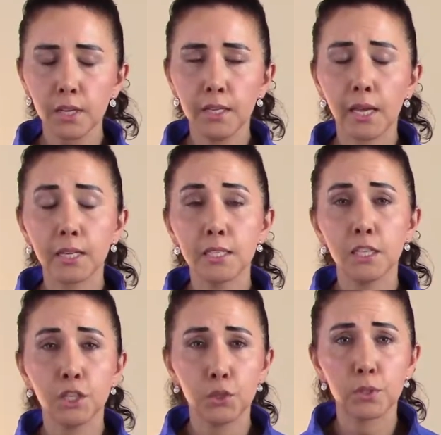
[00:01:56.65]
and that
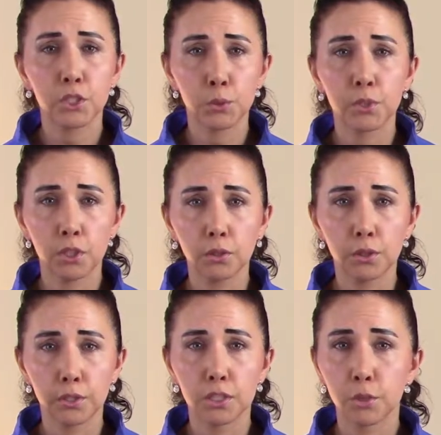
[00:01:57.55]
continues into
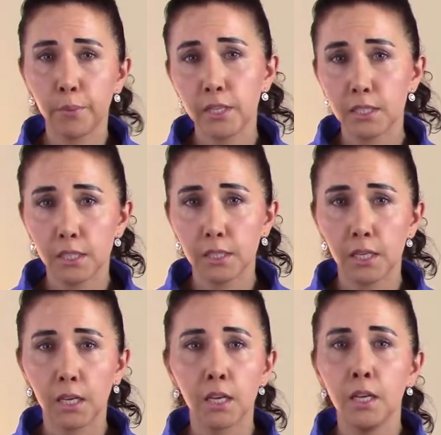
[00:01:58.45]
adulthood. So
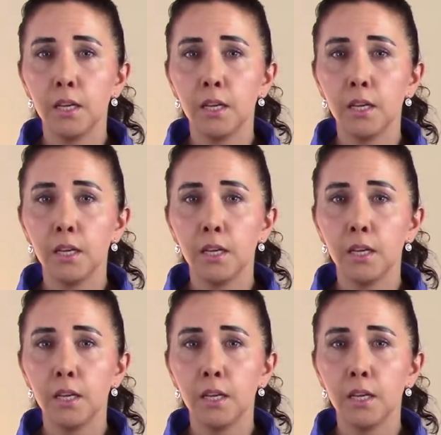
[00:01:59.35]
basically,